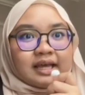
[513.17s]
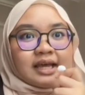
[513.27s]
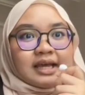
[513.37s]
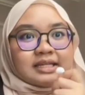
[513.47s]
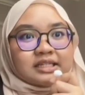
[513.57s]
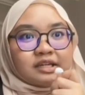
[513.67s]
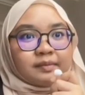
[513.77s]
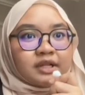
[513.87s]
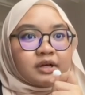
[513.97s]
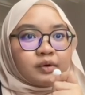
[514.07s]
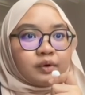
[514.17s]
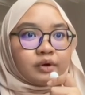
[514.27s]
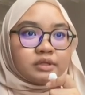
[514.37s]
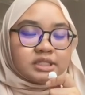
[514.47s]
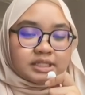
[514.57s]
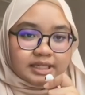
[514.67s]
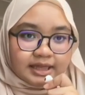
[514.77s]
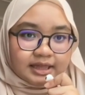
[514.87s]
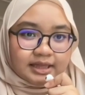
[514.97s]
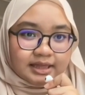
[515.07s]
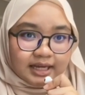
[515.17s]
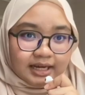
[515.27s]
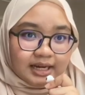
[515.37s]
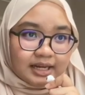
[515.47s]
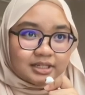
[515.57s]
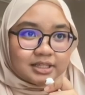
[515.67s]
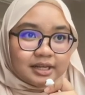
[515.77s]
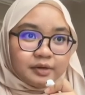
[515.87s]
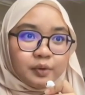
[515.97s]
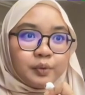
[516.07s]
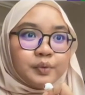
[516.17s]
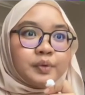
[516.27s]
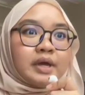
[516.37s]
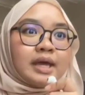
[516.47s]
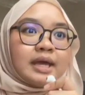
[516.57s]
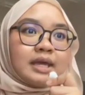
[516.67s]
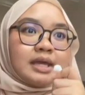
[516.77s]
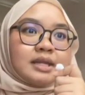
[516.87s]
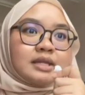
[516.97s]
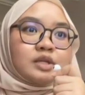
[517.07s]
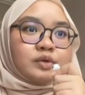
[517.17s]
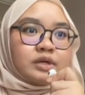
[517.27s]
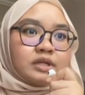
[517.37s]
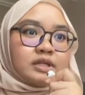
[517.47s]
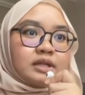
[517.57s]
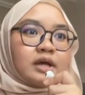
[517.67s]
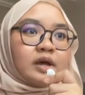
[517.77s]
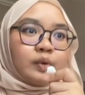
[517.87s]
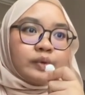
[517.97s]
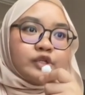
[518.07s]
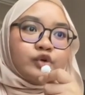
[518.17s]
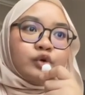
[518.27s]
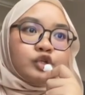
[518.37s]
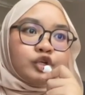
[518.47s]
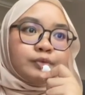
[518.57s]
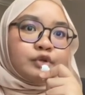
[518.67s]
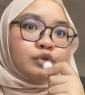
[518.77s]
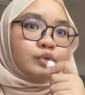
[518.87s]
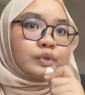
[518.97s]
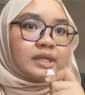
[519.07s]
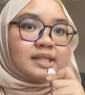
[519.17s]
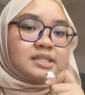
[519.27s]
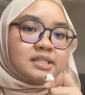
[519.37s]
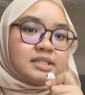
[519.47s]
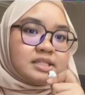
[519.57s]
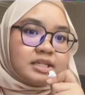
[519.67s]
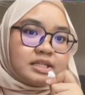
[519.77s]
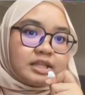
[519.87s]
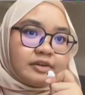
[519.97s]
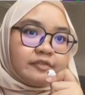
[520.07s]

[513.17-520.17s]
cinnamyl alcohol C9H10O, and eugenol, which contribute to its distinctive